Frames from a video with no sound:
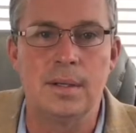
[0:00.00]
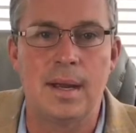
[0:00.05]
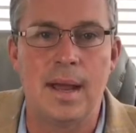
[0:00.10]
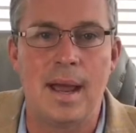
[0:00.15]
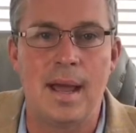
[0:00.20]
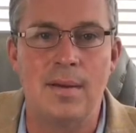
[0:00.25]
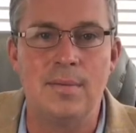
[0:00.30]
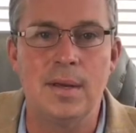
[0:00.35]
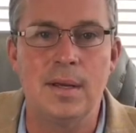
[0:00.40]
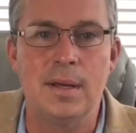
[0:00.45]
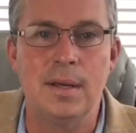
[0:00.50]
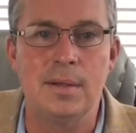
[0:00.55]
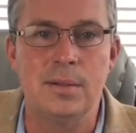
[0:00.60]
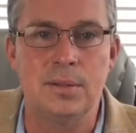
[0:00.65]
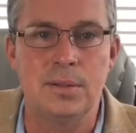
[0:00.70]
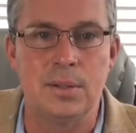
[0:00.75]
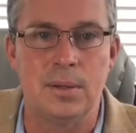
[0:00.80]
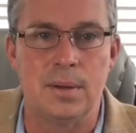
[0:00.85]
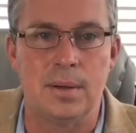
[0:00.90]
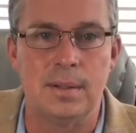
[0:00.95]
having
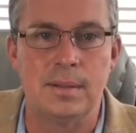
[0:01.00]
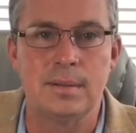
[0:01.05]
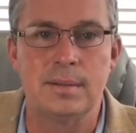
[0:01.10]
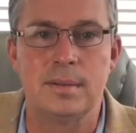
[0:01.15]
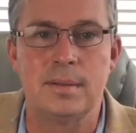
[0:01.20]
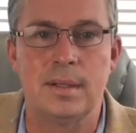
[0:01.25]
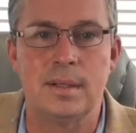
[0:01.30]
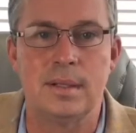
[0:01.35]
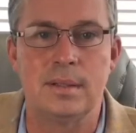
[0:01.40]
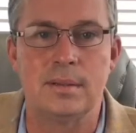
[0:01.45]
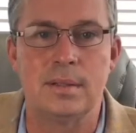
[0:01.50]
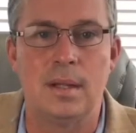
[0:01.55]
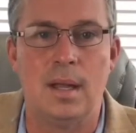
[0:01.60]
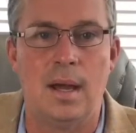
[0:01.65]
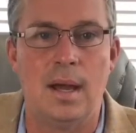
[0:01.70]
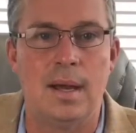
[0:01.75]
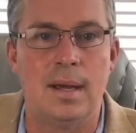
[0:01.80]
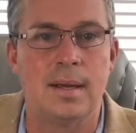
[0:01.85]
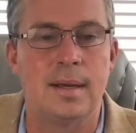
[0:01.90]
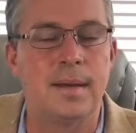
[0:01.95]
insurance is
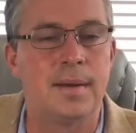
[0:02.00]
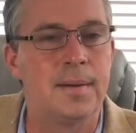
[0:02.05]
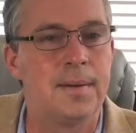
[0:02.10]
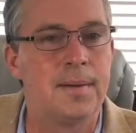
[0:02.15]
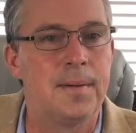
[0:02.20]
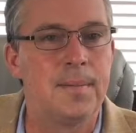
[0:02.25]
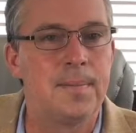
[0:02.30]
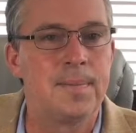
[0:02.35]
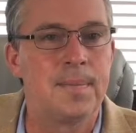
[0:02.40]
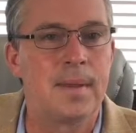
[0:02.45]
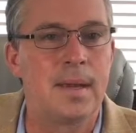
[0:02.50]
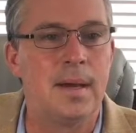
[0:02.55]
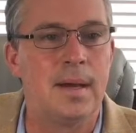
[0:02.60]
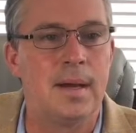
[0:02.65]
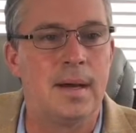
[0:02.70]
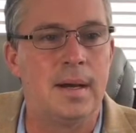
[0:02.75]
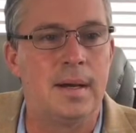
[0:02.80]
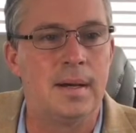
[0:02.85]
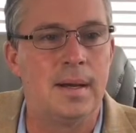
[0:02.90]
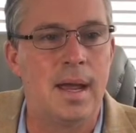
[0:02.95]
like
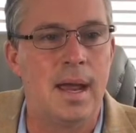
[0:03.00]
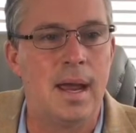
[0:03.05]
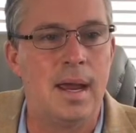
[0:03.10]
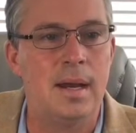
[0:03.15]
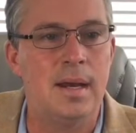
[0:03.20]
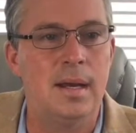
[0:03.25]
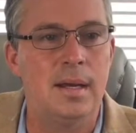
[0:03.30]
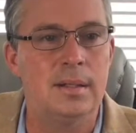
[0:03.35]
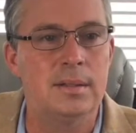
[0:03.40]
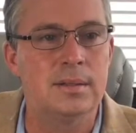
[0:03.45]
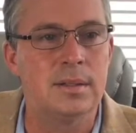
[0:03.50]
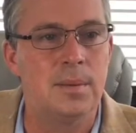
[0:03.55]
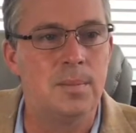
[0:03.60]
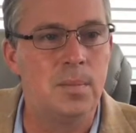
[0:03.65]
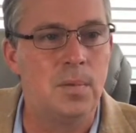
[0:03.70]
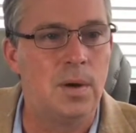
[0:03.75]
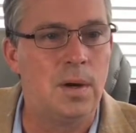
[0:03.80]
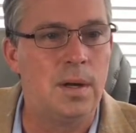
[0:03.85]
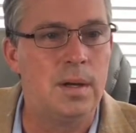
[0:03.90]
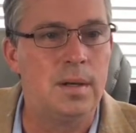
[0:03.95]
handing
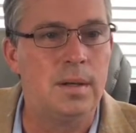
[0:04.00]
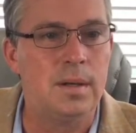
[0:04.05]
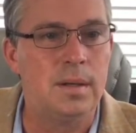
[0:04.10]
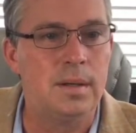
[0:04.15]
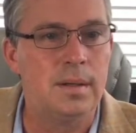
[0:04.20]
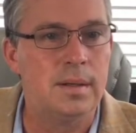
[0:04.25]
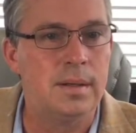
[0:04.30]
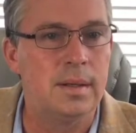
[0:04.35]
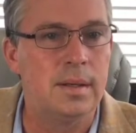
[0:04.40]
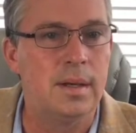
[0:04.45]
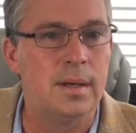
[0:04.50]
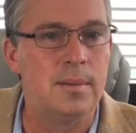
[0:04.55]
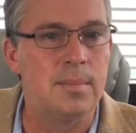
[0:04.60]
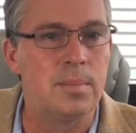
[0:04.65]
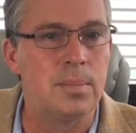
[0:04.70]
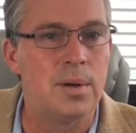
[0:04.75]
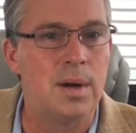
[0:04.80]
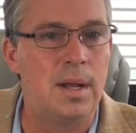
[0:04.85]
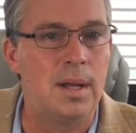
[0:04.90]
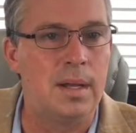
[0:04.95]
someone an
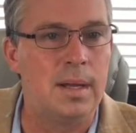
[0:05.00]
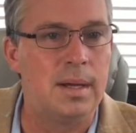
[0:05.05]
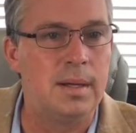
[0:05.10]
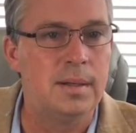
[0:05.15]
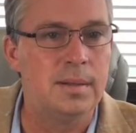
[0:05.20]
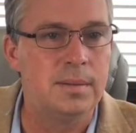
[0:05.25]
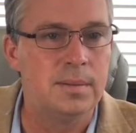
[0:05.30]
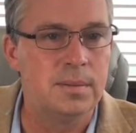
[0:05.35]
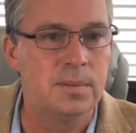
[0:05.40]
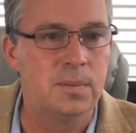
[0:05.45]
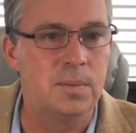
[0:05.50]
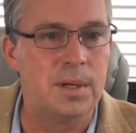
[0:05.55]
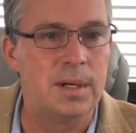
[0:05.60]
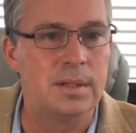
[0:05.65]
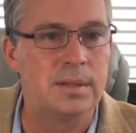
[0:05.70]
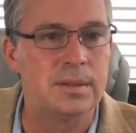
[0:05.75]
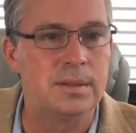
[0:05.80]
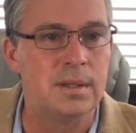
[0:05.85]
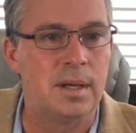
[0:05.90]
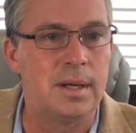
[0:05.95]
umbrella when
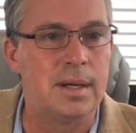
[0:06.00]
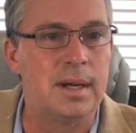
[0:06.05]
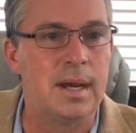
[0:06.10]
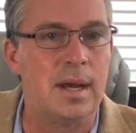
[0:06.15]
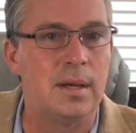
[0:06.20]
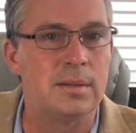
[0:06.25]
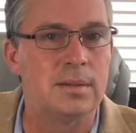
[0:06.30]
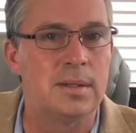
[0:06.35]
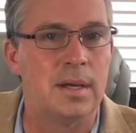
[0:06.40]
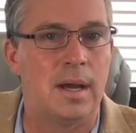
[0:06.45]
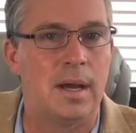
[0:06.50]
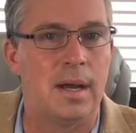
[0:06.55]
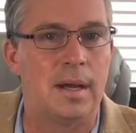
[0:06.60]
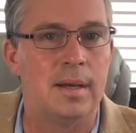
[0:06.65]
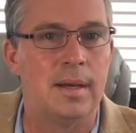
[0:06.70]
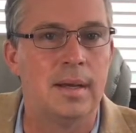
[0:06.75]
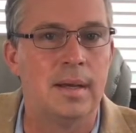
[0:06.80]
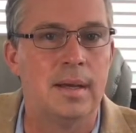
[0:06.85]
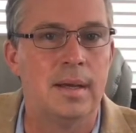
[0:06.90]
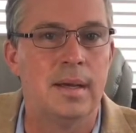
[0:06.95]
it's sunny outside,
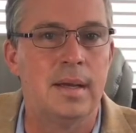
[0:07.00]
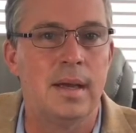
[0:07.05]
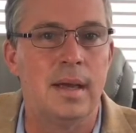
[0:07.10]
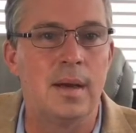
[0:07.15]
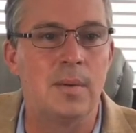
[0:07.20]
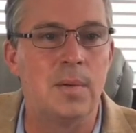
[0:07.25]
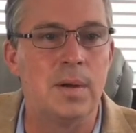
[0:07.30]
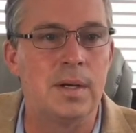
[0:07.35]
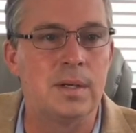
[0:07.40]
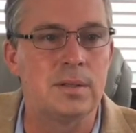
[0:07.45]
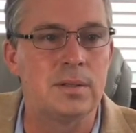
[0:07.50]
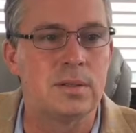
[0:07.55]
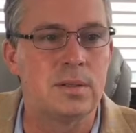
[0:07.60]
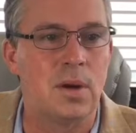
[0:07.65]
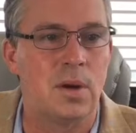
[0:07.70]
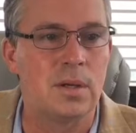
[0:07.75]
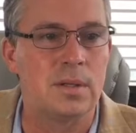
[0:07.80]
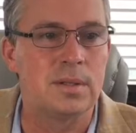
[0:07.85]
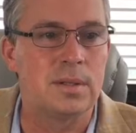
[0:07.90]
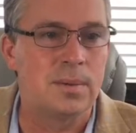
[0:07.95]
and when it
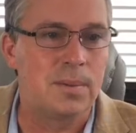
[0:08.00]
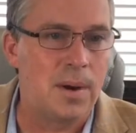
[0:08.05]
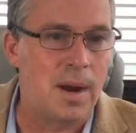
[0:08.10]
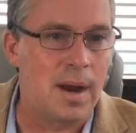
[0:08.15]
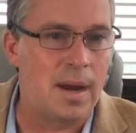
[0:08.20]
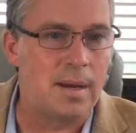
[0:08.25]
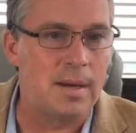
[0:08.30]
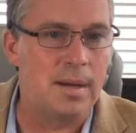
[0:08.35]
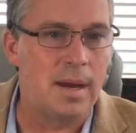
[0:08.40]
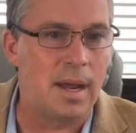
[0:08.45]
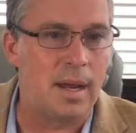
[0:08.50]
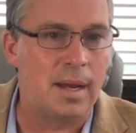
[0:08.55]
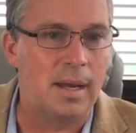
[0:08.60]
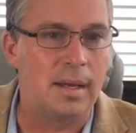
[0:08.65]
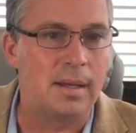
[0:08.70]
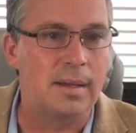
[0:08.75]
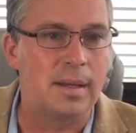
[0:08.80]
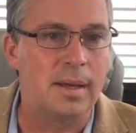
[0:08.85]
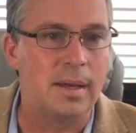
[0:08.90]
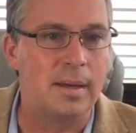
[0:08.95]
starts to rain,
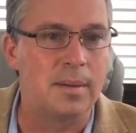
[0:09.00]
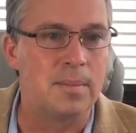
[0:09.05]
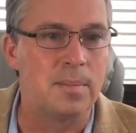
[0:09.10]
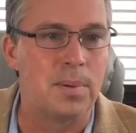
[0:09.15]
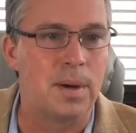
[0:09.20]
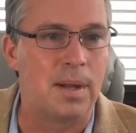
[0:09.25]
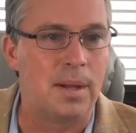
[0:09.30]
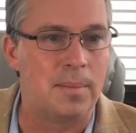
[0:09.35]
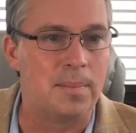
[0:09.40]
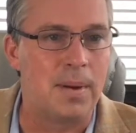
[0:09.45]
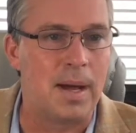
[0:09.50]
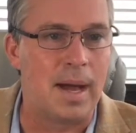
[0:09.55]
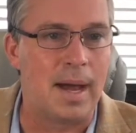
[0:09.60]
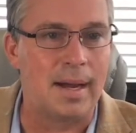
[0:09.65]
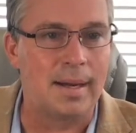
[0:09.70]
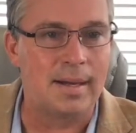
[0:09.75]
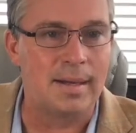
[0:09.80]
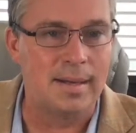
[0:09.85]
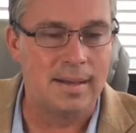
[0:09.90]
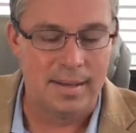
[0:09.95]
taking the umbrella back.